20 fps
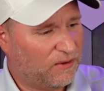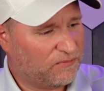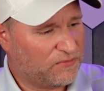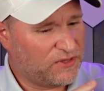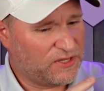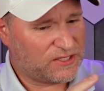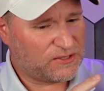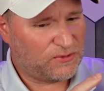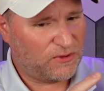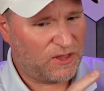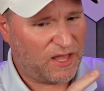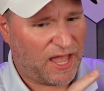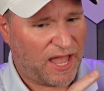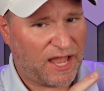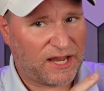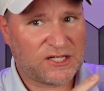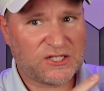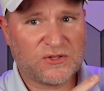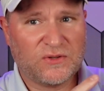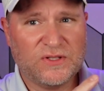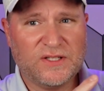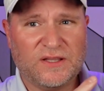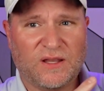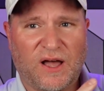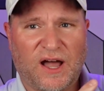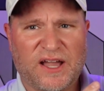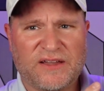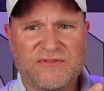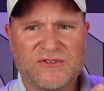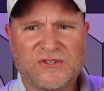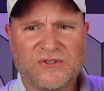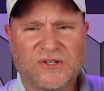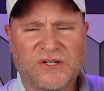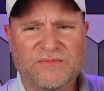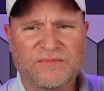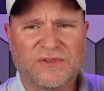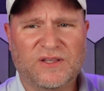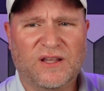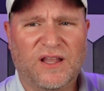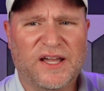This will actually live
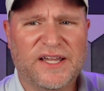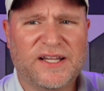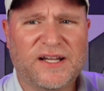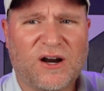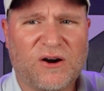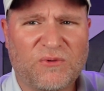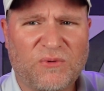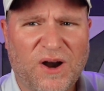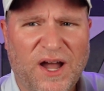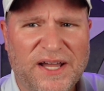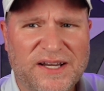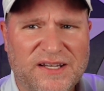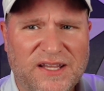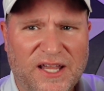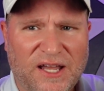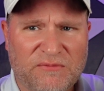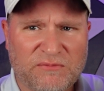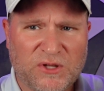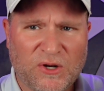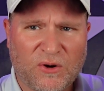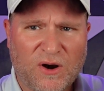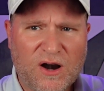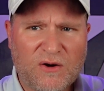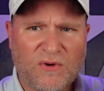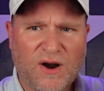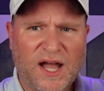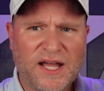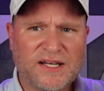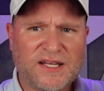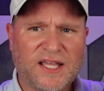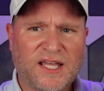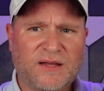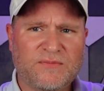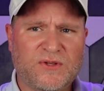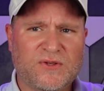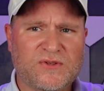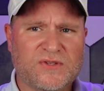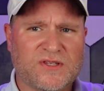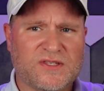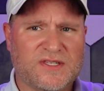stream like our ride cam. Our ride cam
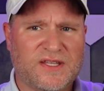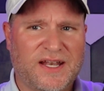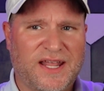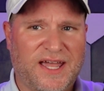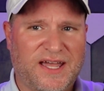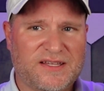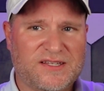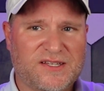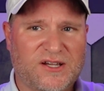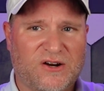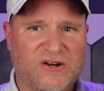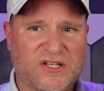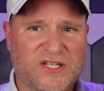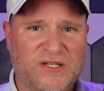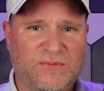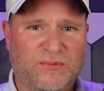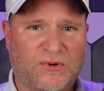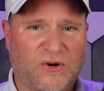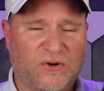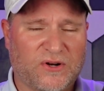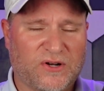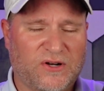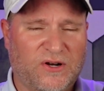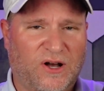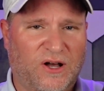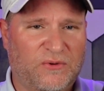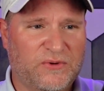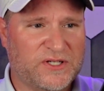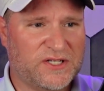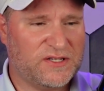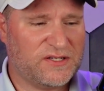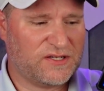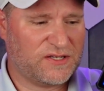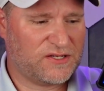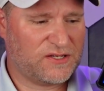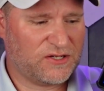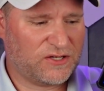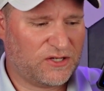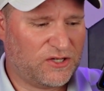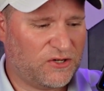uses an SRT protocol, which is a
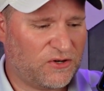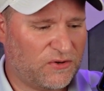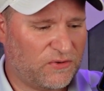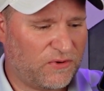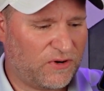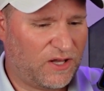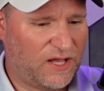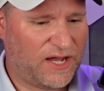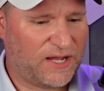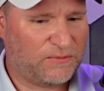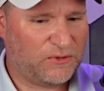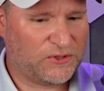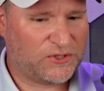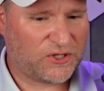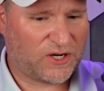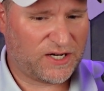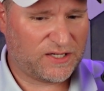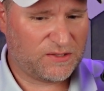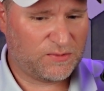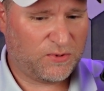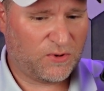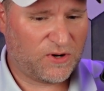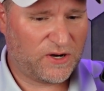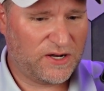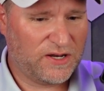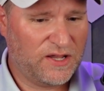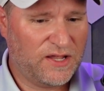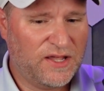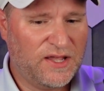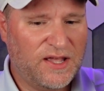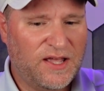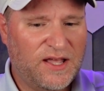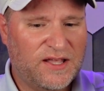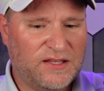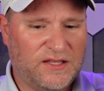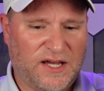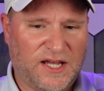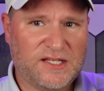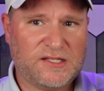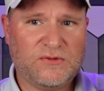secure, reliable transport.
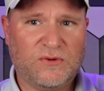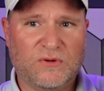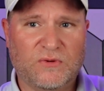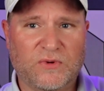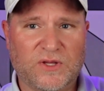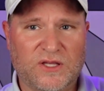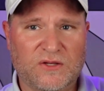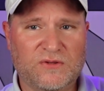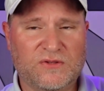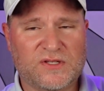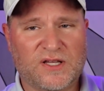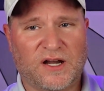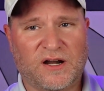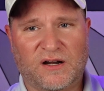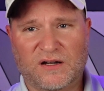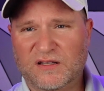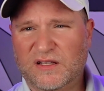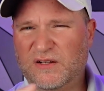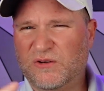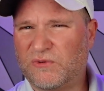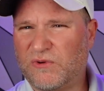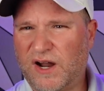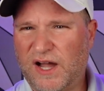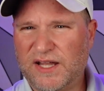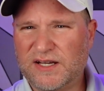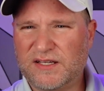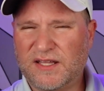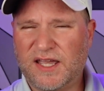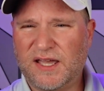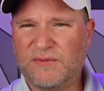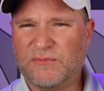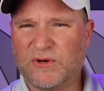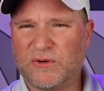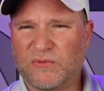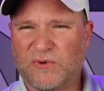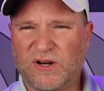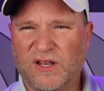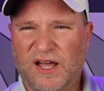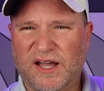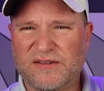That's what we use on our little ride cam when
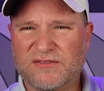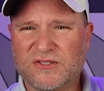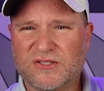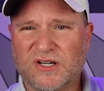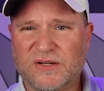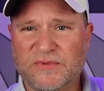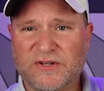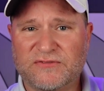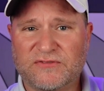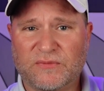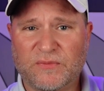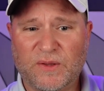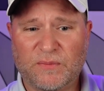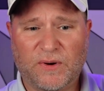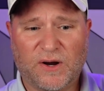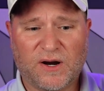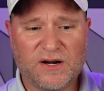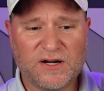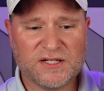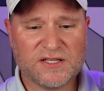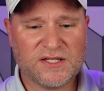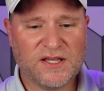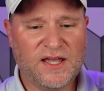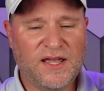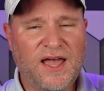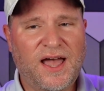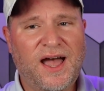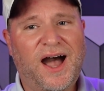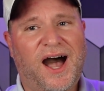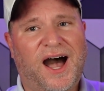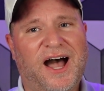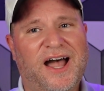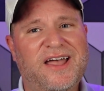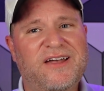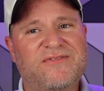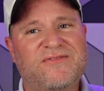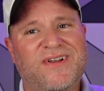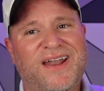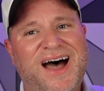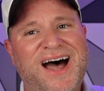we're live streaming from the parks. I
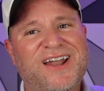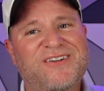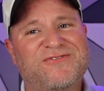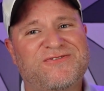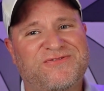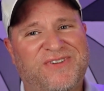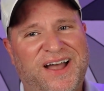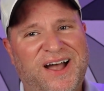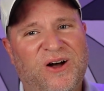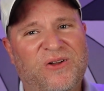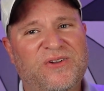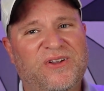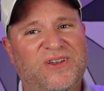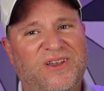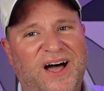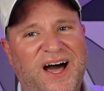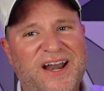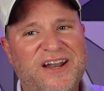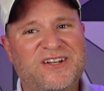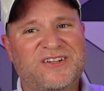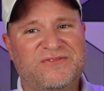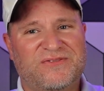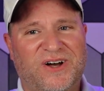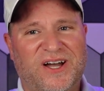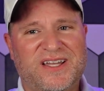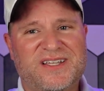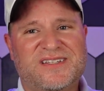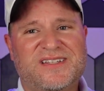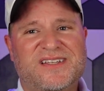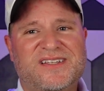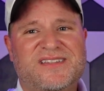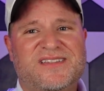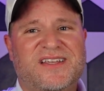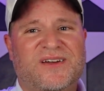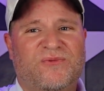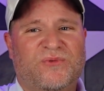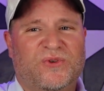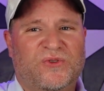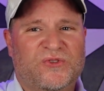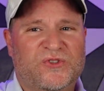have not found a lot of devices
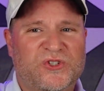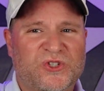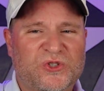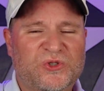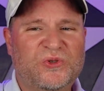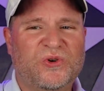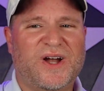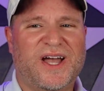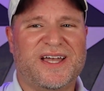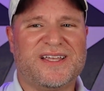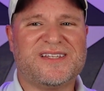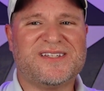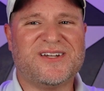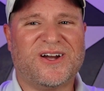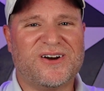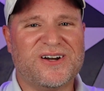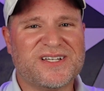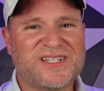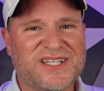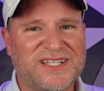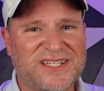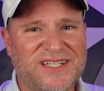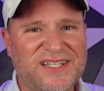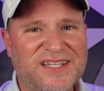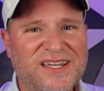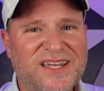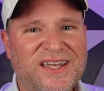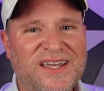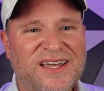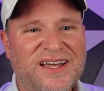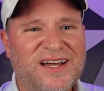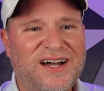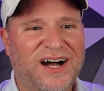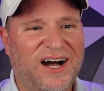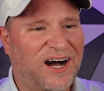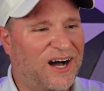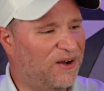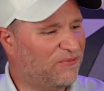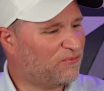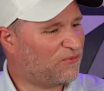that will do SRT
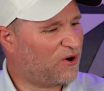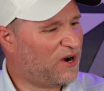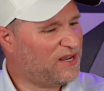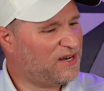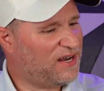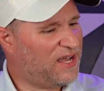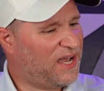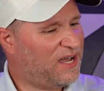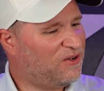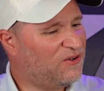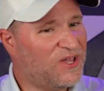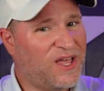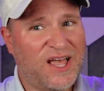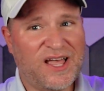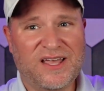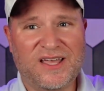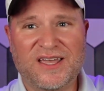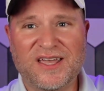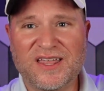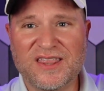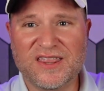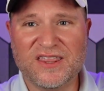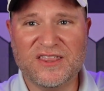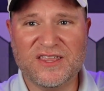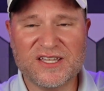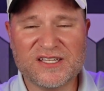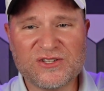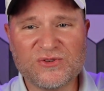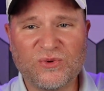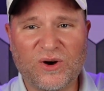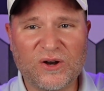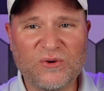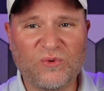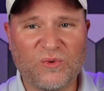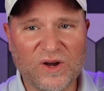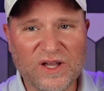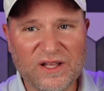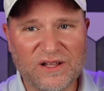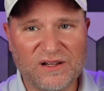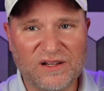right now. This one
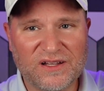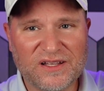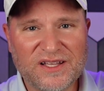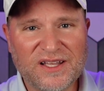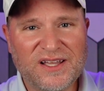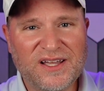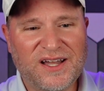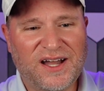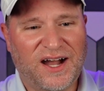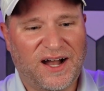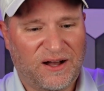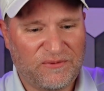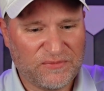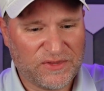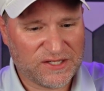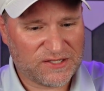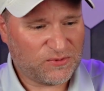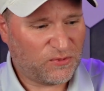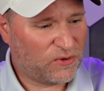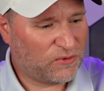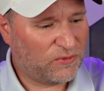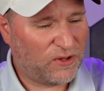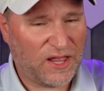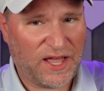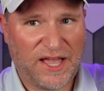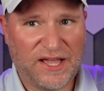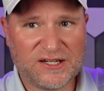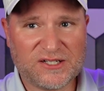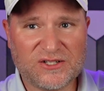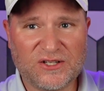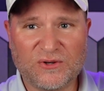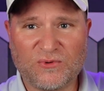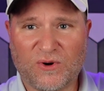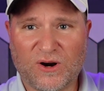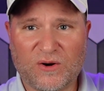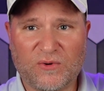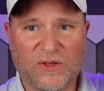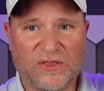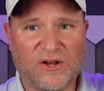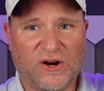will. This one will actually
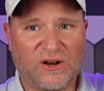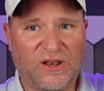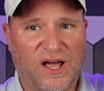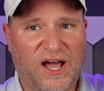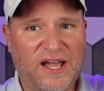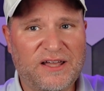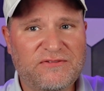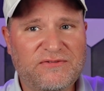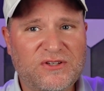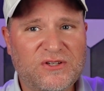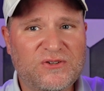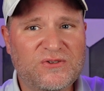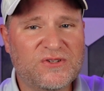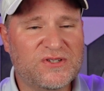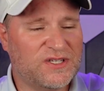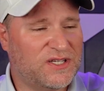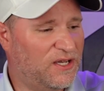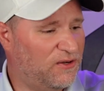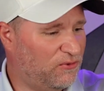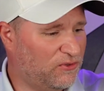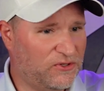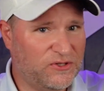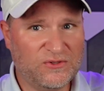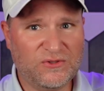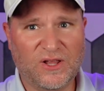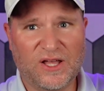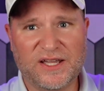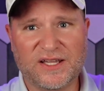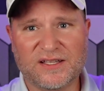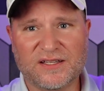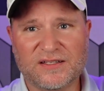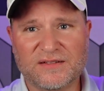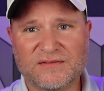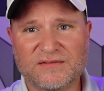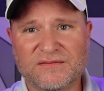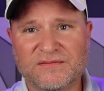work with our LiveUs. It will do like